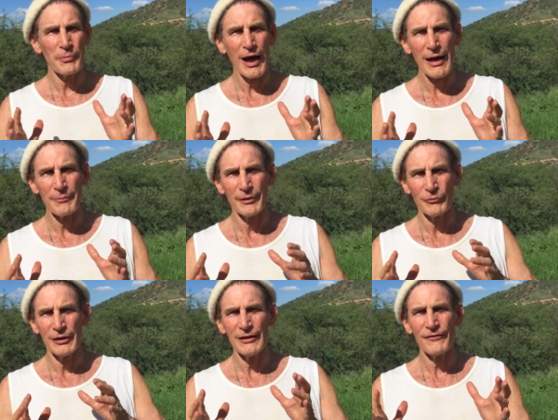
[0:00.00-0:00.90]
Popp, and
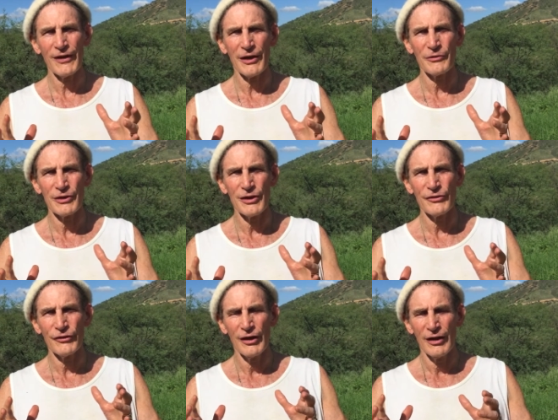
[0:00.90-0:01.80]
what he found
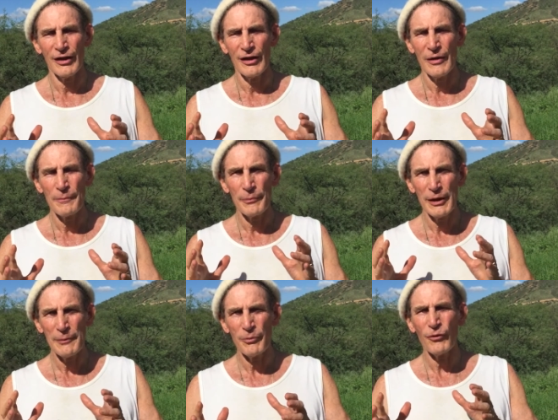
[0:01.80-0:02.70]
is
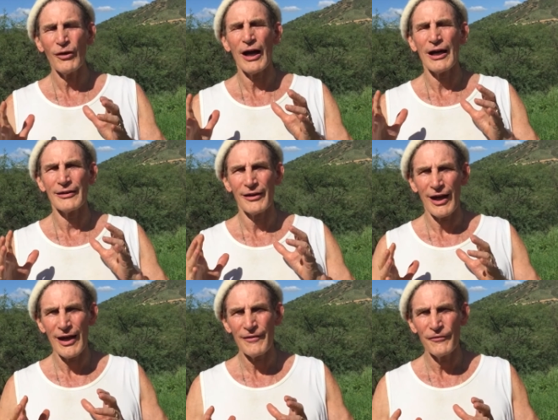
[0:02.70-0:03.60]
people on
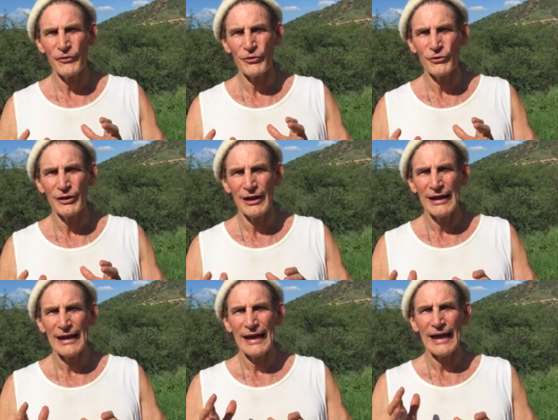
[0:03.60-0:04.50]
live food
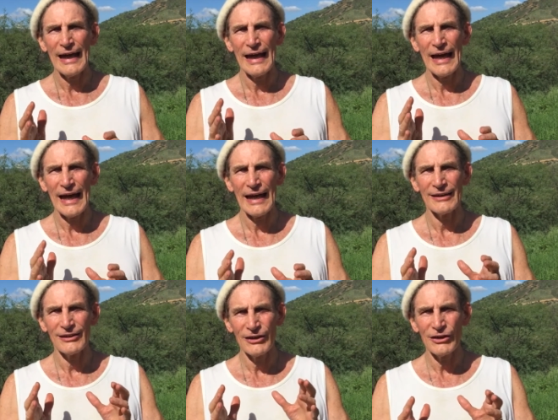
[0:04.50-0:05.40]

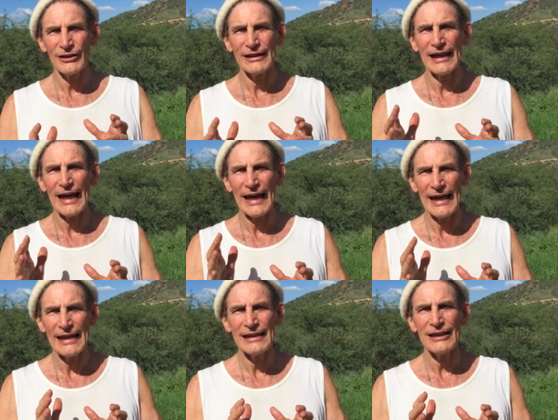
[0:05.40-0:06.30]
had literally
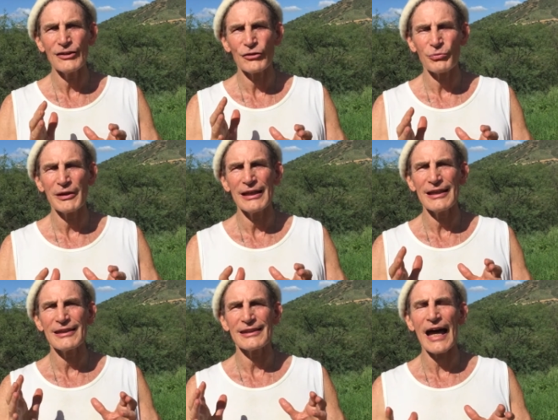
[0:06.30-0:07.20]

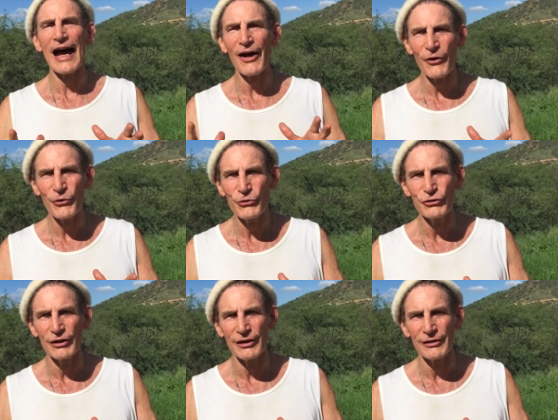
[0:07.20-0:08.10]

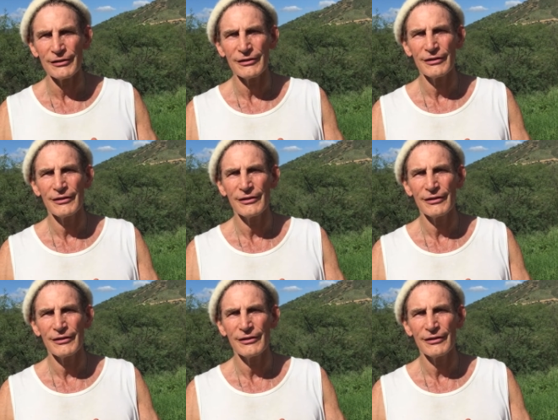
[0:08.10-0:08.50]
83,000